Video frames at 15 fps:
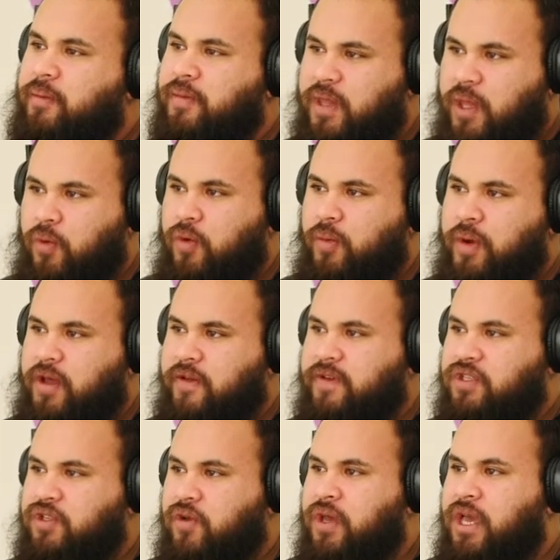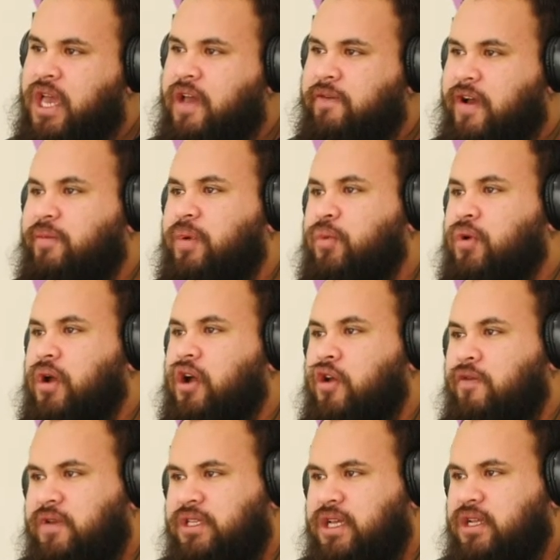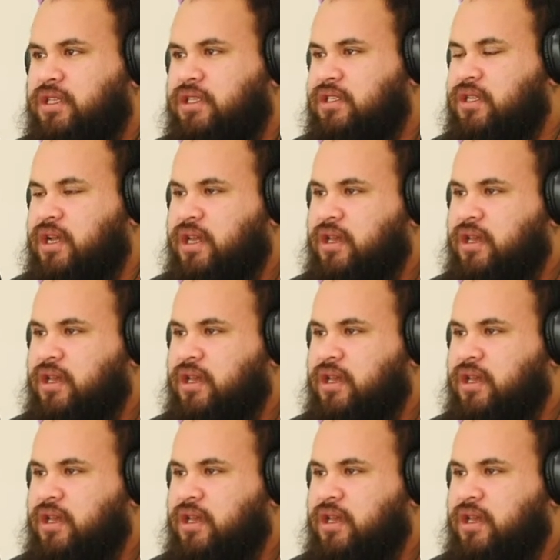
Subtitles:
They're all part of it. So if I have people who are overzealous, it's like,